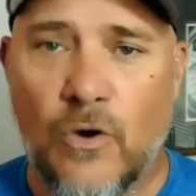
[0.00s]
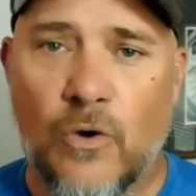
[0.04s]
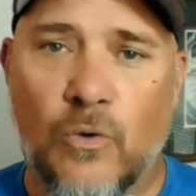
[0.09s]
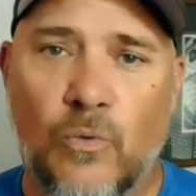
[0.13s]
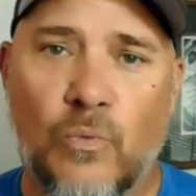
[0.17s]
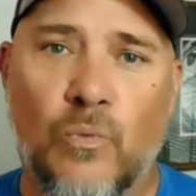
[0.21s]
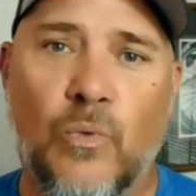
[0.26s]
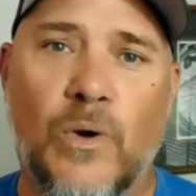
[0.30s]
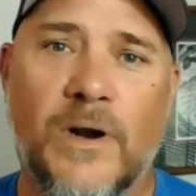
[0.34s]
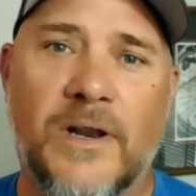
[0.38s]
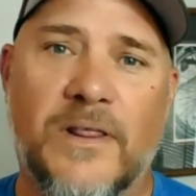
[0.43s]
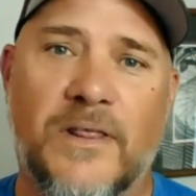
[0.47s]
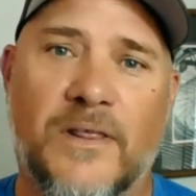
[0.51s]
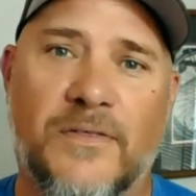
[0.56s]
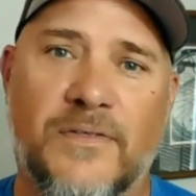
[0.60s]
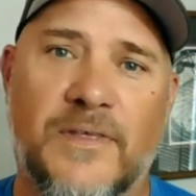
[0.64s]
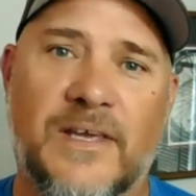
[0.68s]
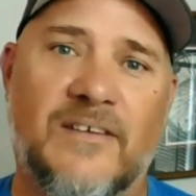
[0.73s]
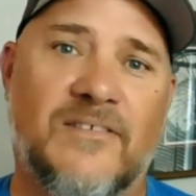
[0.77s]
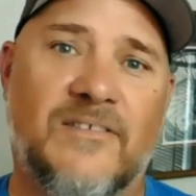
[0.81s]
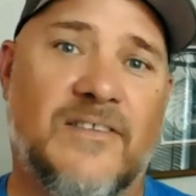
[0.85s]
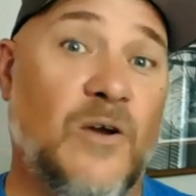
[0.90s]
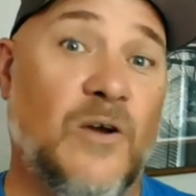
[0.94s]
One of the
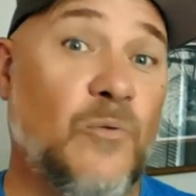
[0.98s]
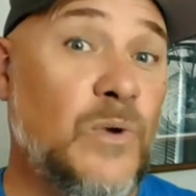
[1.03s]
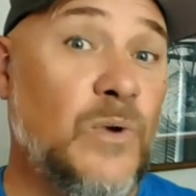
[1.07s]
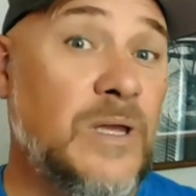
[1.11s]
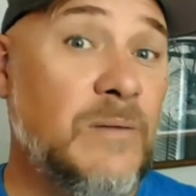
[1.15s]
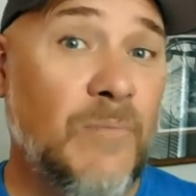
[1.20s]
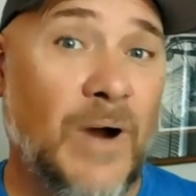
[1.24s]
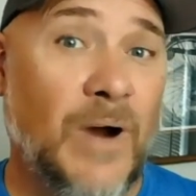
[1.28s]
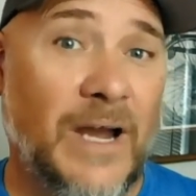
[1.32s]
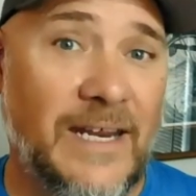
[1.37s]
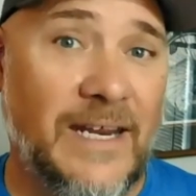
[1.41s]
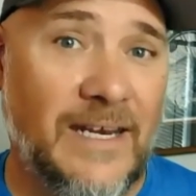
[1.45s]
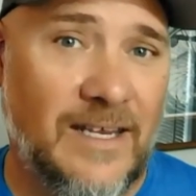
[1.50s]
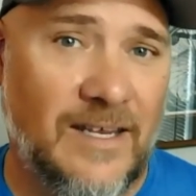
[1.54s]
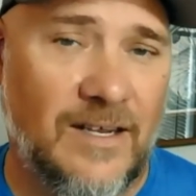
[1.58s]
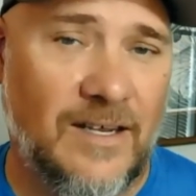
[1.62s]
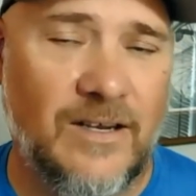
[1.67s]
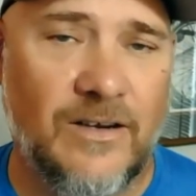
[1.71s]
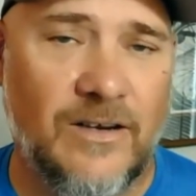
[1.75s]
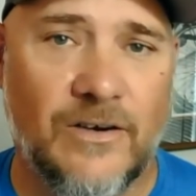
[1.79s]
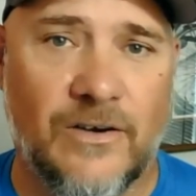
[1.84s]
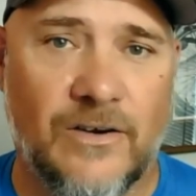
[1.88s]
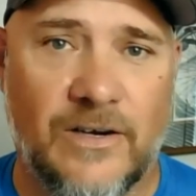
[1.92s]
things that we might
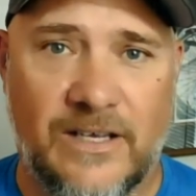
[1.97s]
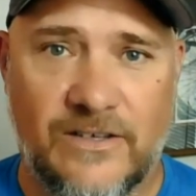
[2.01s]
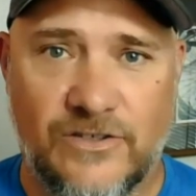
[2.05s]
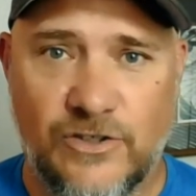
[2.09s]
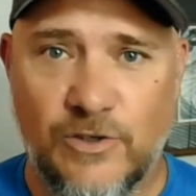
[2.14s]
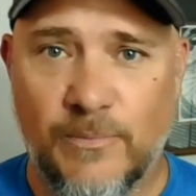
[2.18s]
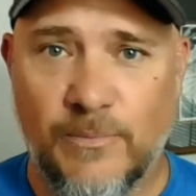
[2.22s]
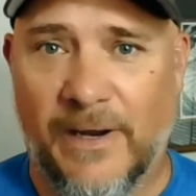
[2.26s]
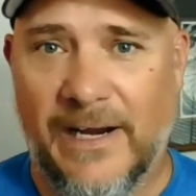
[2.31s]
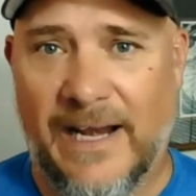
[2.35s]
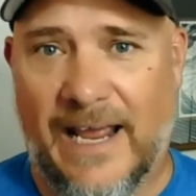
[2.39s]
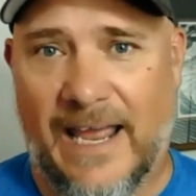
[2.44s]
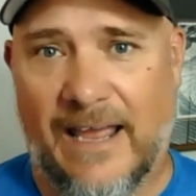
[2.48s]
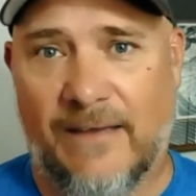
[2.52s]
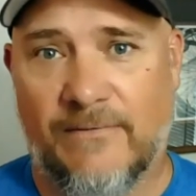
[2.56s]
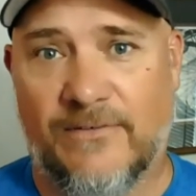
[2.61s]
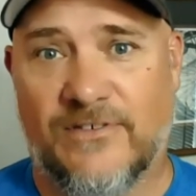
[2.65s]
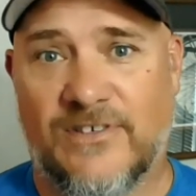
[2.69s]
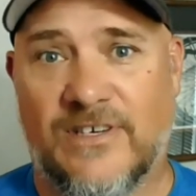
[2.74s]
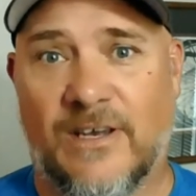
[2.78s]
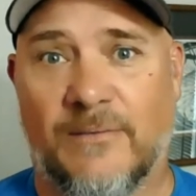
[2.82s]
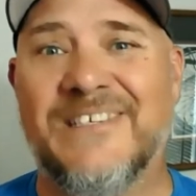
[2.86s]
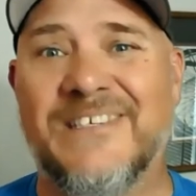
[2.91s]
hear is you might have
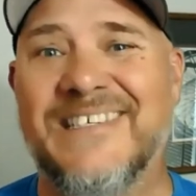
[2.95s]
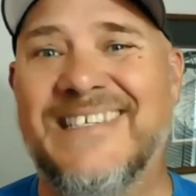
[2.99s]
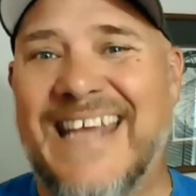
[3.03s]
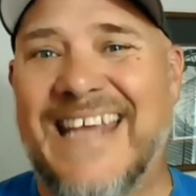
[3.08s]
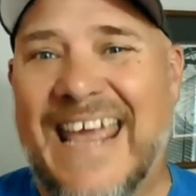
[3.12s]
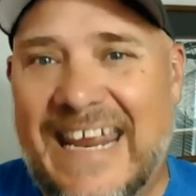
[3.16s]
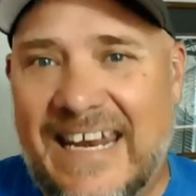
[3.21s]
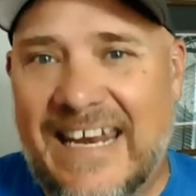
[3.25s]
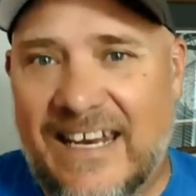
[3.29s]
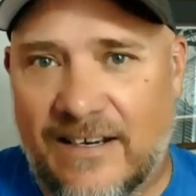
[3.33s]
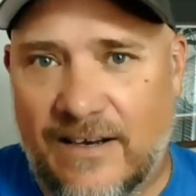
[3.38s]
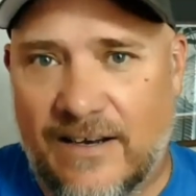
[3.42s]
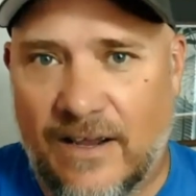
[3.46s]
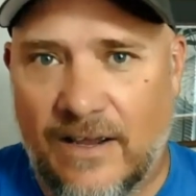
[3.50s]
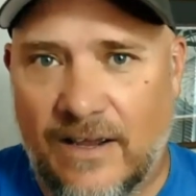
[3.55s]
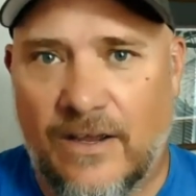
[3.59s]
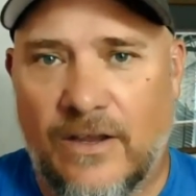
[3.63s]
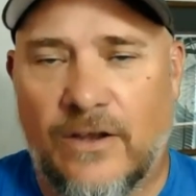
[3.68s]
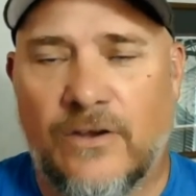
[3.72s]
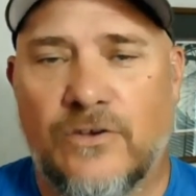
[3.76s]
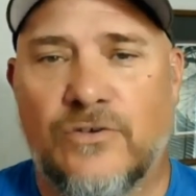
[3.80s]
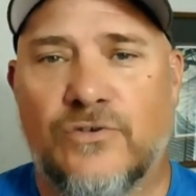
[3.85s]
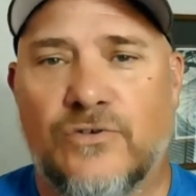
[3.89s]
some dated
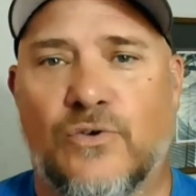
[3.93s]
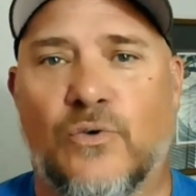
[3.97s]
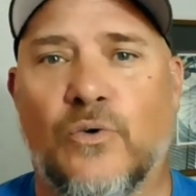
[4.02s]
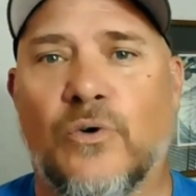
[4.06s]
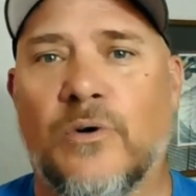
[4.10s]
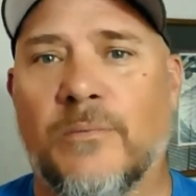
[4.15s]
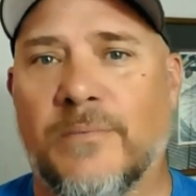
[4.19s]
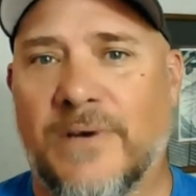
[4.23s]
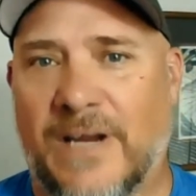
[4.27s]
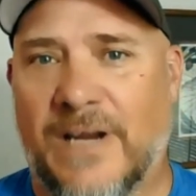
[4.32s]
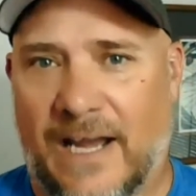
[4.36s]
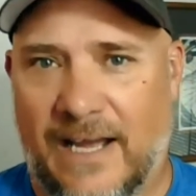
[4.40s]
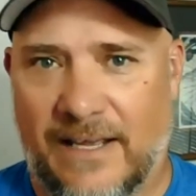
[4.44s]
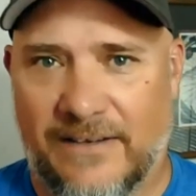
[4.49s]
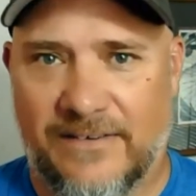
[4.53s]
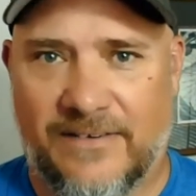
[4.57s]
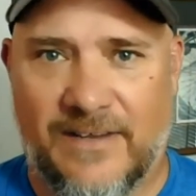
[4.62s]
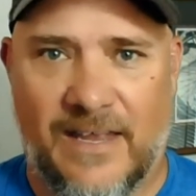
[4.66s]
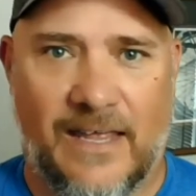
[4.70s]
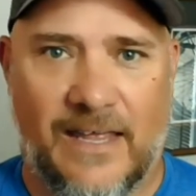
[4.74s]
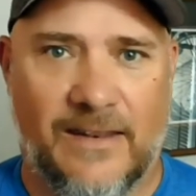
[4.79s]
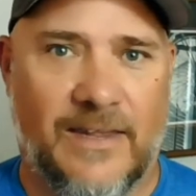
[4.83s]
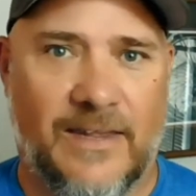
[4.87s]
SCORM
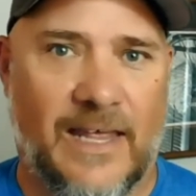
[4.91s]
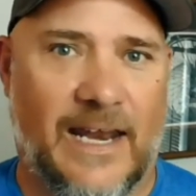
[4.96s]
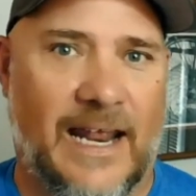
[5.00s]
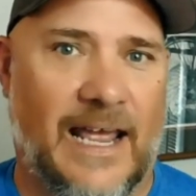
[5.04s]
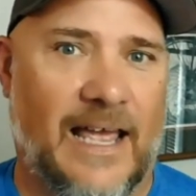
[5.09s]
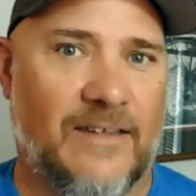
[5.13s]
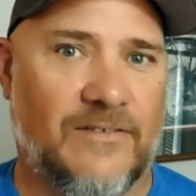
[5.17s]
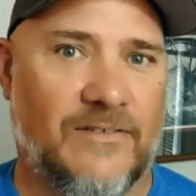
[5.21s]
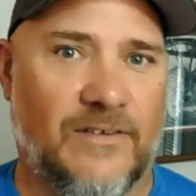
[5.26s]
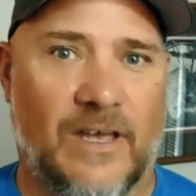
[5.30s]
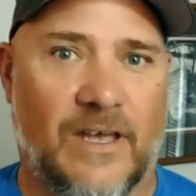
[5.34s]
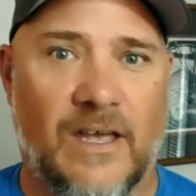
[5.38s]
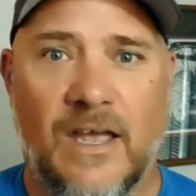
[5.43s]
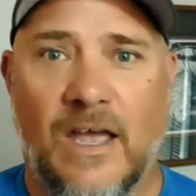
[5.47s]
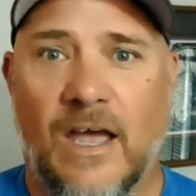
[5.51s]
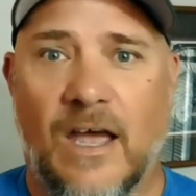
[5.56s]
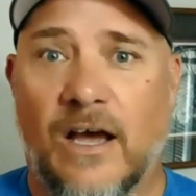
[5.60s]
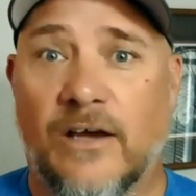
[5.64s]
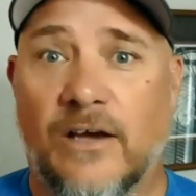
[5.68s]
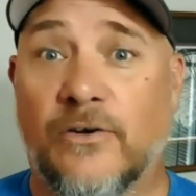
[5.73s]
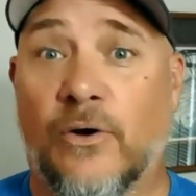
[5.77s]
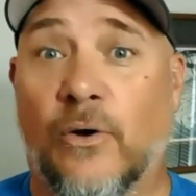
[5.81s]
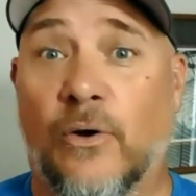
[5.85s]
content that has
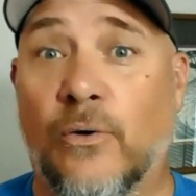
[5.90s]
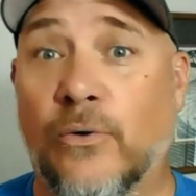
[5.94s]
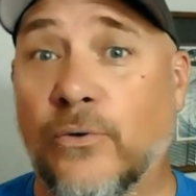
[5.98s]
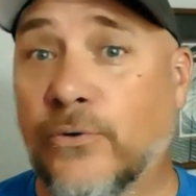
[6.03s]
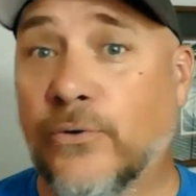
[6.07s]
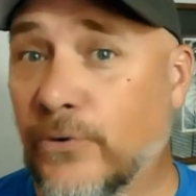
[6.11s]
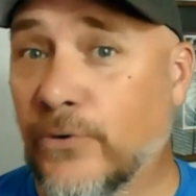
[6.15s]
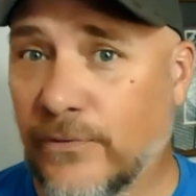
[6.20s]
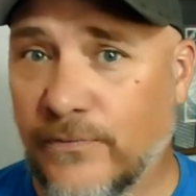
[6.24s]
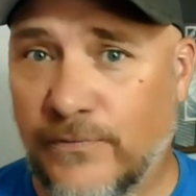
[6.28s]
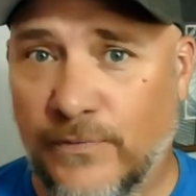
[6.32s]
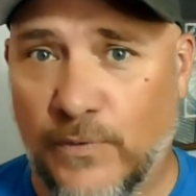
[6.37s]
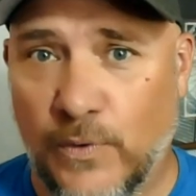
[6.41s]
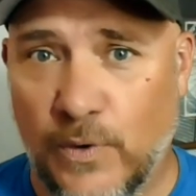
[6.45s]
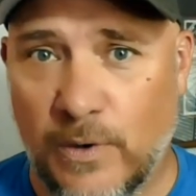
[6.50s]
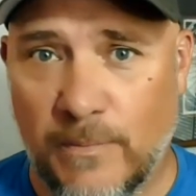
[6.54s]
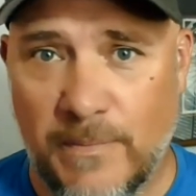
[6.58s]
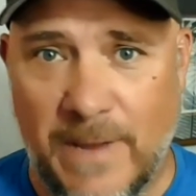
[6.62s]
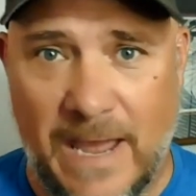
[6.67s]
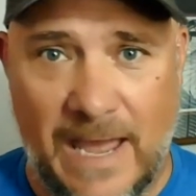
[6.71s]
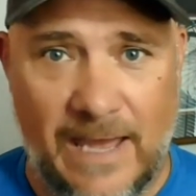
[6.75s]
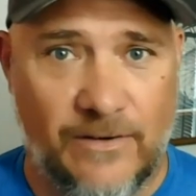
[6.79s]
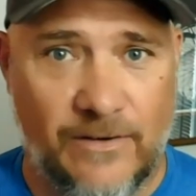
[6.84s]
an older
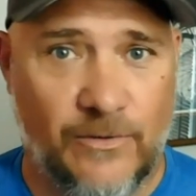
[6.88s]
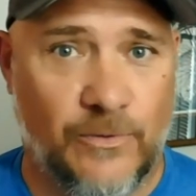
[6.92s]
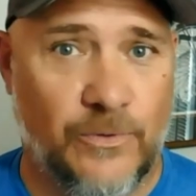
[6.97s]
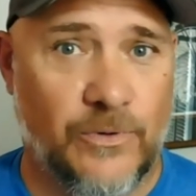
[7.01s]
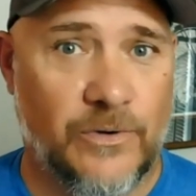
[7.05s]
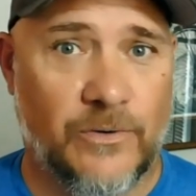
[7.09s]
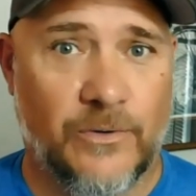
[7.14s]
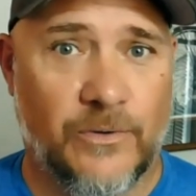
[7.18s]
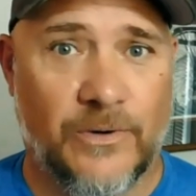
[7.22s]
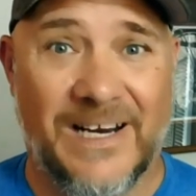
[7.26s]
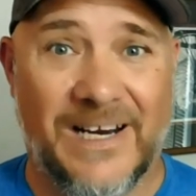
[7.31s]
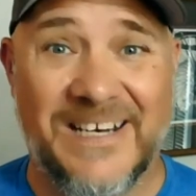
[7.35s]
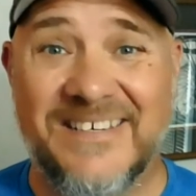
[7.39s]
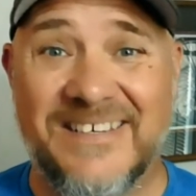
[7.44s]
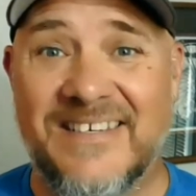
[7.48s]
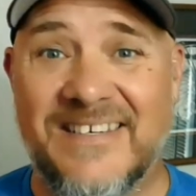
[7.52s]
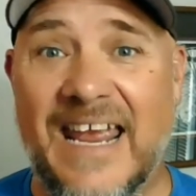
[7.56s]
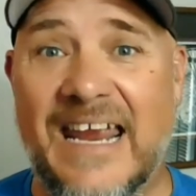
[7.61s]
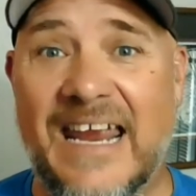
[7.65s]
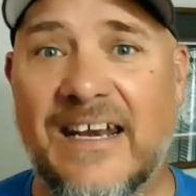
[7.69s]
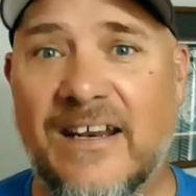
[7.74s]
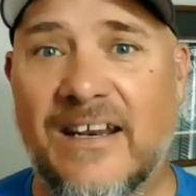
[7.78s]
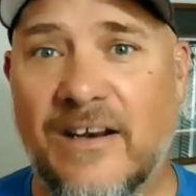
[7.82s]
format or a
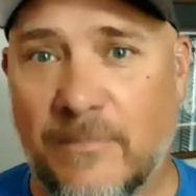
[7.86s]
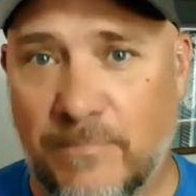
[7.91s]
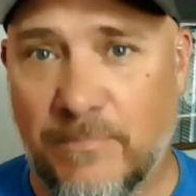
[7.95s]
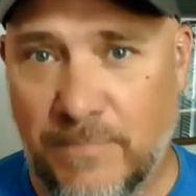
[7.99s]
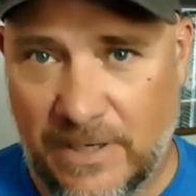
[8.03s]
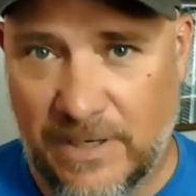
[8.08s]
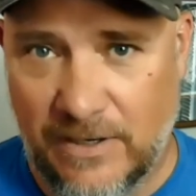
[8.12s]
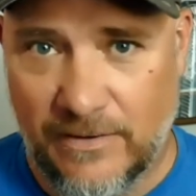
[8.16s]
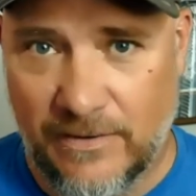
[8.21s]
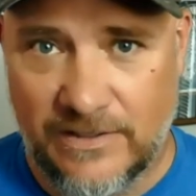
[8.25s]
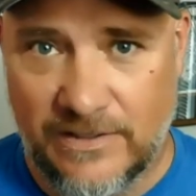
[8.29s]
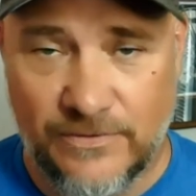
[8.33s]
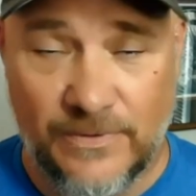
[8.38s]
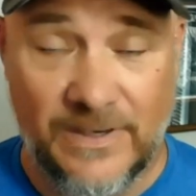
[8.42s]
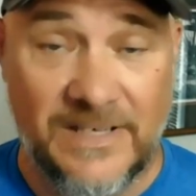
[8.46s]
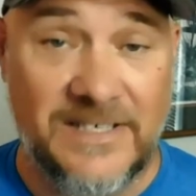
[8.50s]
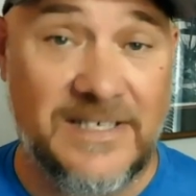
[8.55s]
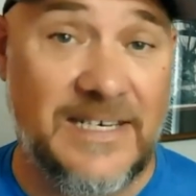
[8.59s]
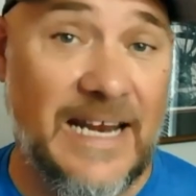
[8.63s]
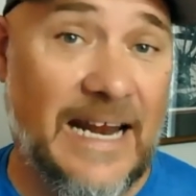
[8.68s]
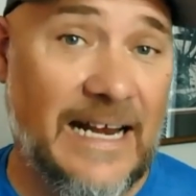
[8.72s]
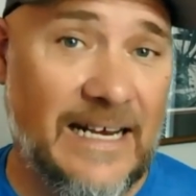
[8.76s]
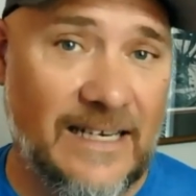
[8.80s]
dated appearance or a
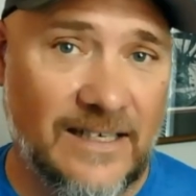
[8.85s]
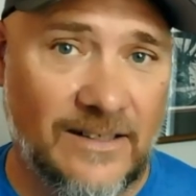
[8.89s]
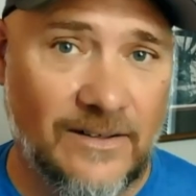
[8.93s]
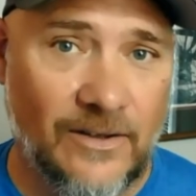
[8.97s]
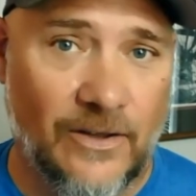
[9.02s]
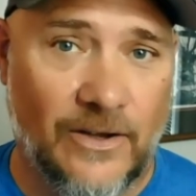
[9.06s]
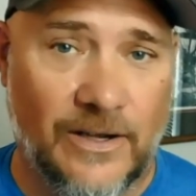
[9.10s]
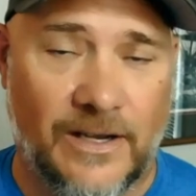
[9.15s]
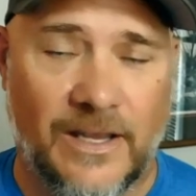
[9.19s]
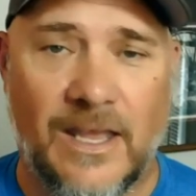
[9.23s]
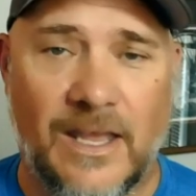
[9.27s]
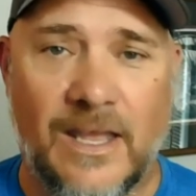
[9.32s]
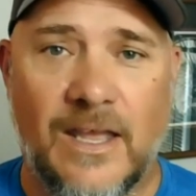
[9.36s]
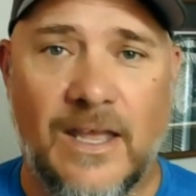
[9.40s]
dated look.